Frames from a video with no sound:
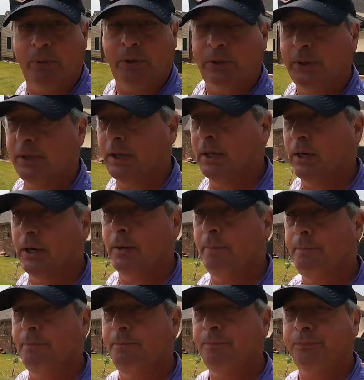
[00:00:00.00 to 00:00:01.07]
put the tent up,
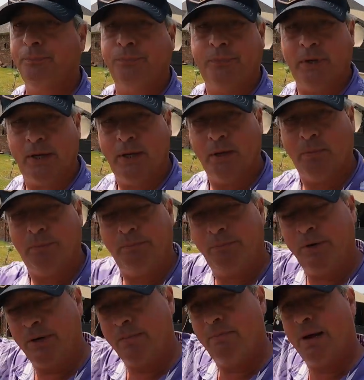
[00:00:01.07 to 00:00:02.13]
to help
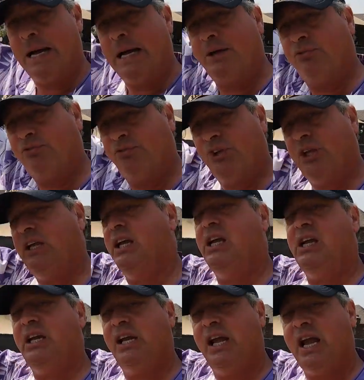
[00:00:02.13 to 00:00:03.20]
minimize the
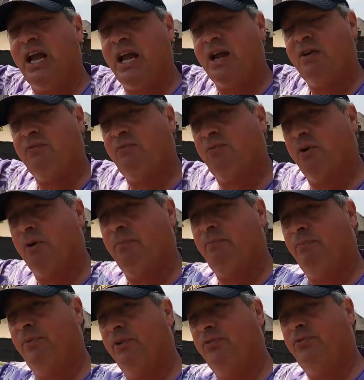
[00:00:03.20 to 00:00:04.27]
heat gain
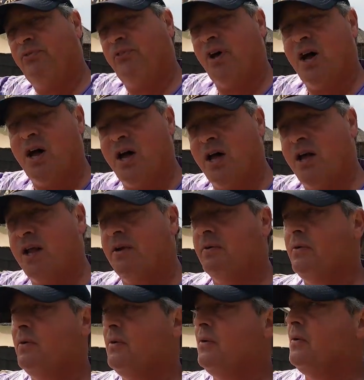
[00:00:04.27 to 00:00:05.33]
from the sun,